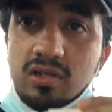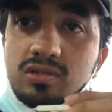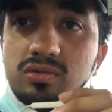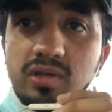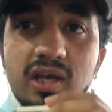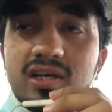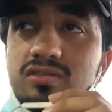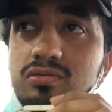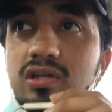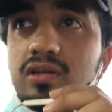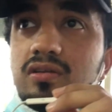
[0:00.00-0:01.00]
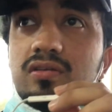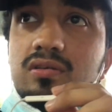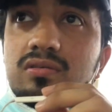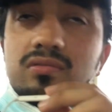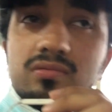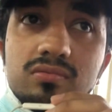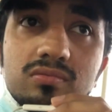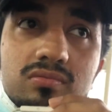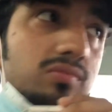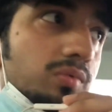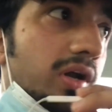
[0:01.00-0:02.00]
So yeah, it's really
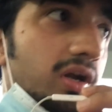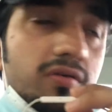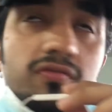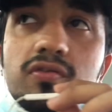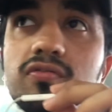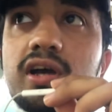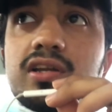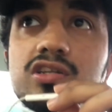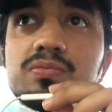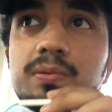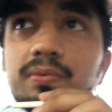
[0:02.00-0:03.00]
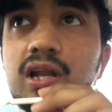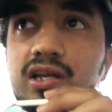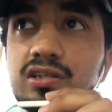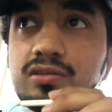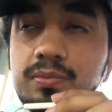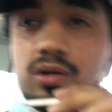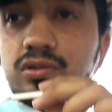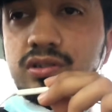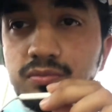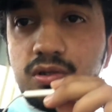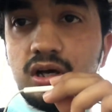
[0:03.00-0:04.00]
rare if you find these people like this, because
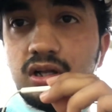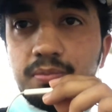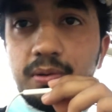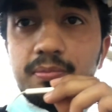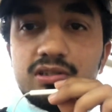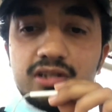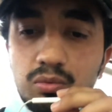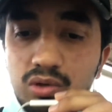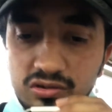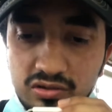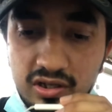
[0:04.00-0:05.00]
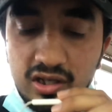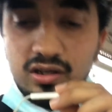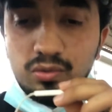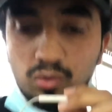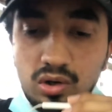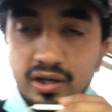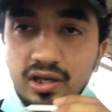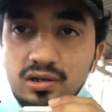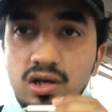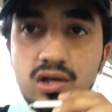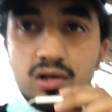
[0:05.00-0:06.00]
other people, they want to take the work
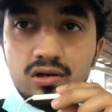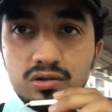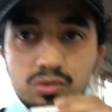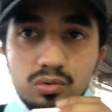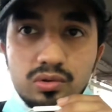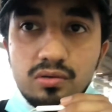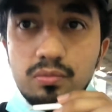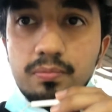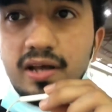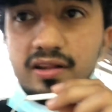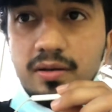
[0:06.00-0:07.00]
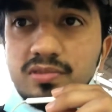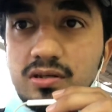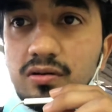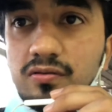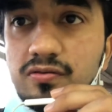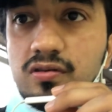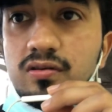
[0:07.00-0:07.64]
and do it by themselves.